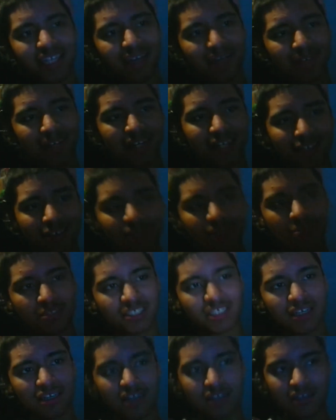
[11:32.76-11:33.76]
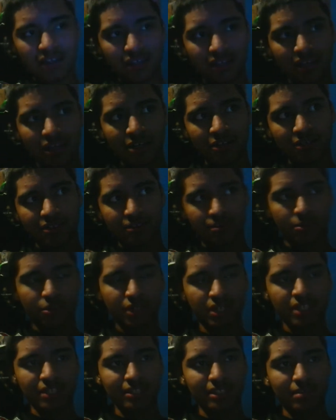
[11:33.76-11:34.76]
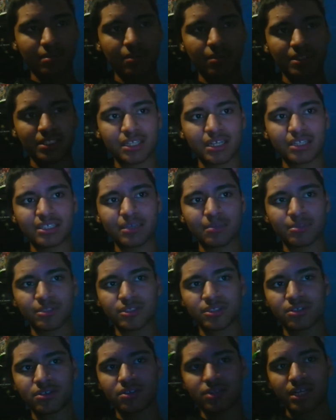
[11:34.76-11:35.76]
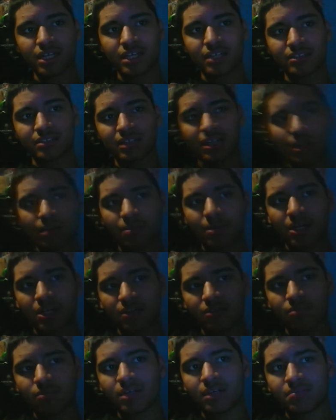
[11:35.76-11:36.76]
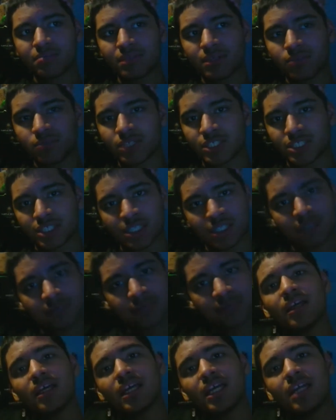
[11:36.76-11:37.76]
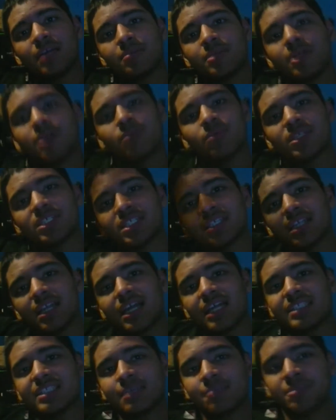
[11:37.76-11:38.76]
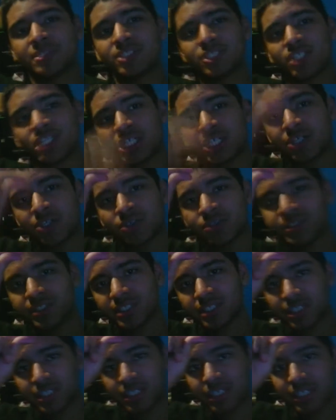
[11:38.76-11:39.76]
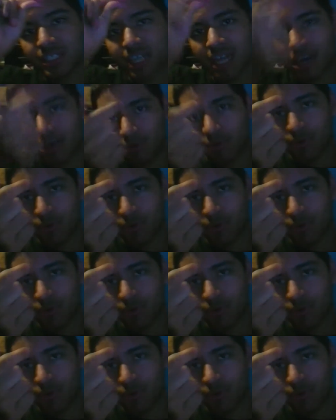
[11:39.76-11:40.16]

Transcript: that right now. Why am I saying it again? I don't know. The point is, I'm gonna watch the last episode and talk about it when I'm done watching it. And I'm done watching the last episode. Nah.